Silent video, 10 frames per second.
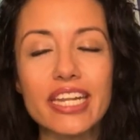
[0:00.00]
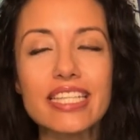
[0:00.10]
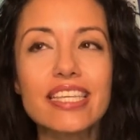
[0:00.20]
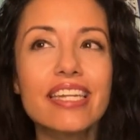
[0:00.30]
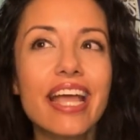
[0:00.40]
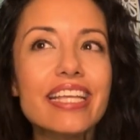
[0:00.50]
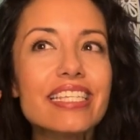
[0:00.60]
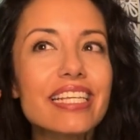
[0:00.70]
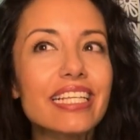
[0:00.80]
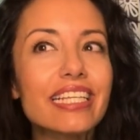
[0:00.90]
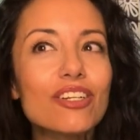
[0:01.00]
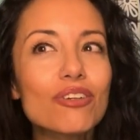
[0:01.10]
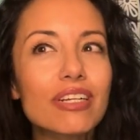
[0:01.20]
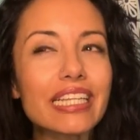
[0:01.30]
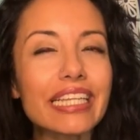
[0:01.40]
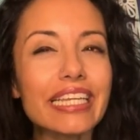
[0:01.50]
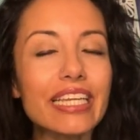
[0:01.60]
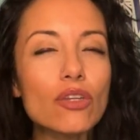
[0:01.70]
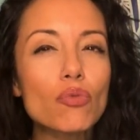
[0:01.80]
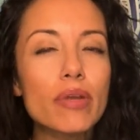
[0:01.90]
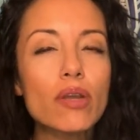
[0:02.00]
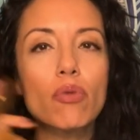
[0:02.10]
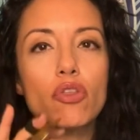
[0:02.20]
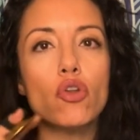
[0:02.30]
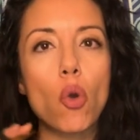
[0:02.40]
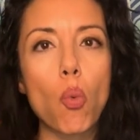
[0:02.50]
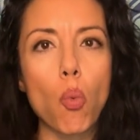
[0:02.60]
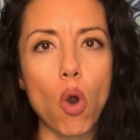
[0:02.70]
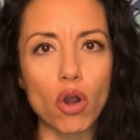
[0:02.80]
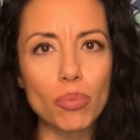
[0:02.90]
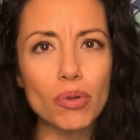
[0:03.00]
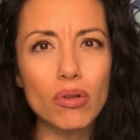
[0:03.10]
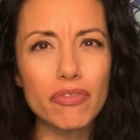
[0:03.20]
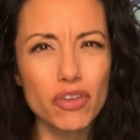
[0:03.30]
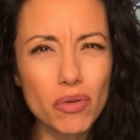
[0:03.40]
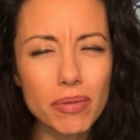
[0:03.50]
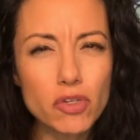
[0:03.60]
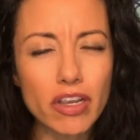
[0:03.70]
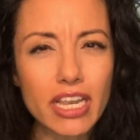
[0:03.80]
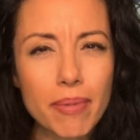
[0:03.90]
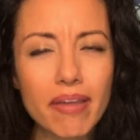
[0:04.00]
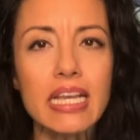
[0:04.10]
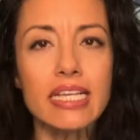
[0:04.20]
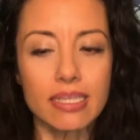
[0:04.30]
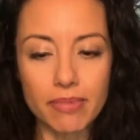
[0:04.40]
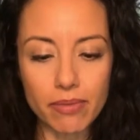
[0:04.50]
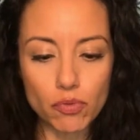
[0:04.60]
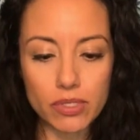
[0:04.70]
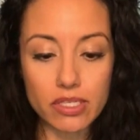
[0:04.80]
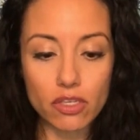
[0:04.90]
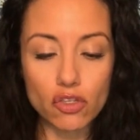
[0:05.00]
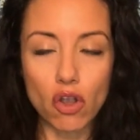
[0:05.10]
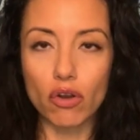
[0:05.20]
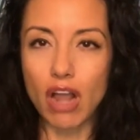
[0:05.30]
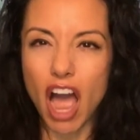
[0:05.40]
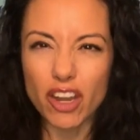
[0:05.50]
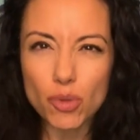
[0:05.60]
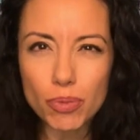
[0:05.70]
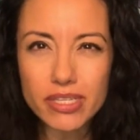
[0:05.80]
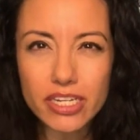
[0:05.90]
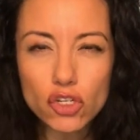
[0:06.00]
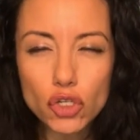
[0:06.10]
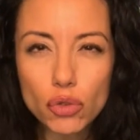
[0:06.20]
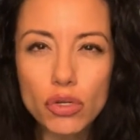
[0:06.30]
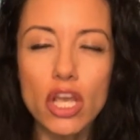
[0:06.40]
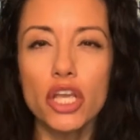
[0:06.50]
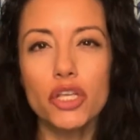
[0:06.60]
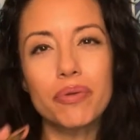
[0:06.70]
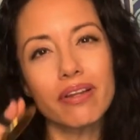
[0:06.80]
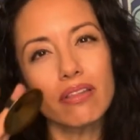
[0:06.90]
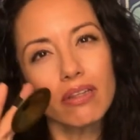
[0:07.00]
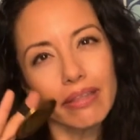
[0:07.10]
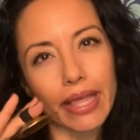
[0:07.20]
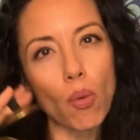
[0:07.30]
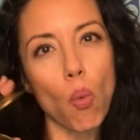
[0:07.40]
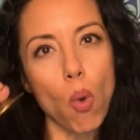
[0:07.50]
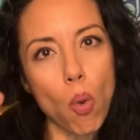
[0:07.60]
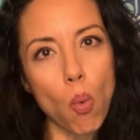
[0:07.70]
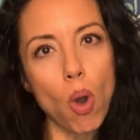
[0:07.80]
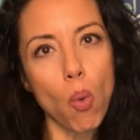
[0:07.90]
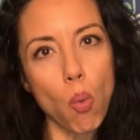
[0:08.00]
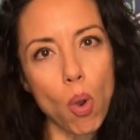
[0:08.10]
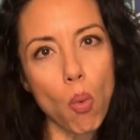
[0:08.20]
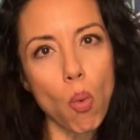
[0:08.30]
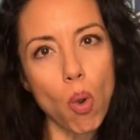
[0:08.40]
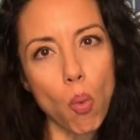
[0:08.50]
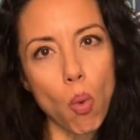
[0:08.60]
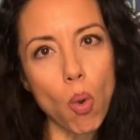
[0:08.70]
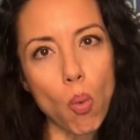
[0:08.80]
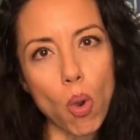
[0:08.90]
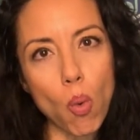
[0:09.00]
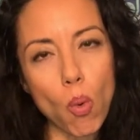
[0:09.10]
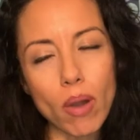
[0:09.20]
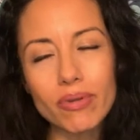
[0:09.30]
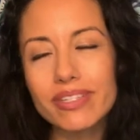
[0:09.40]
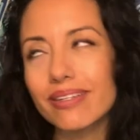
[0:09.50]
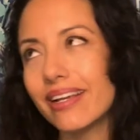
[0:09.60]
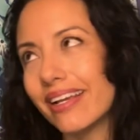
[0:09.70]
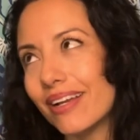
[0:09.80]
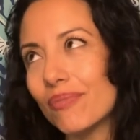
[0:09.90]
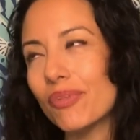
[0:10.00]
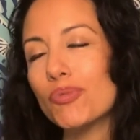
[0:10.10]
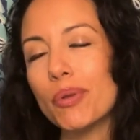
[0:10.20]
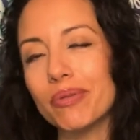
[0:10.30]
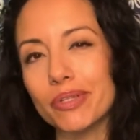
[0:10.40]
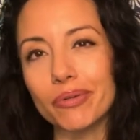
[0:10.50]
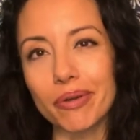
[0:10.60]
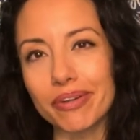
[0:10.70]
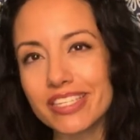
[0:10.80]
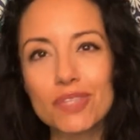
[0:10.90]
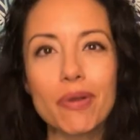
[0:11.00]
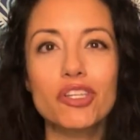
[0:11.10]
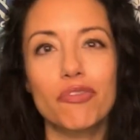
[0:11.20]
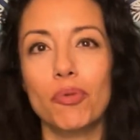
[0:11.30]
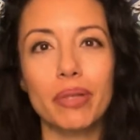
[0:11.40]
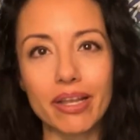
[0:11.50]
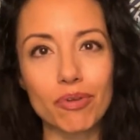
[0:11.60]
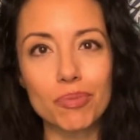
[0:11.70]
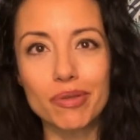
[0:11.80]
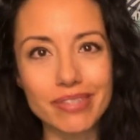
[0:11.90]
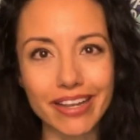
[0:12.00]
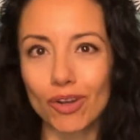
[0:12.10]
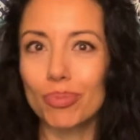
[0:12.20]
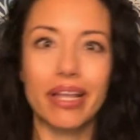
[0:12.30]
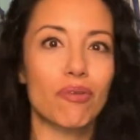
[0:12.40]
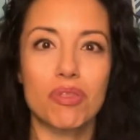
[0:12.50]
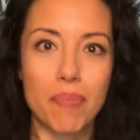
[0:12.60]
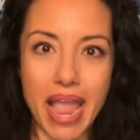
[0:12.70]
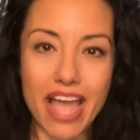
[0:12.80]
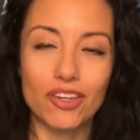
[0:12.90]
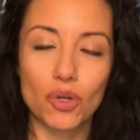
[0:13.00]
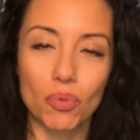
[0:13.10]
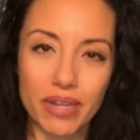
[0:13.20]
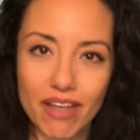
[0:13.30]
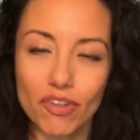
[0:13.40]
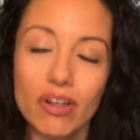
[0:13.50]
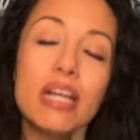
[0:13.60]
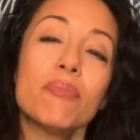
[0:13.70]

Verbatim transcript: And it's a nice, clear, clean ring with no warble, if you know what I'm talking about. Sometimes when zills aren't 100% in tune, you get a little like whoa, whoa, whoa, whoa, whoa, whoa, whoa, which most people don't notice, especially if you're playing with music or playing with a band or whatever.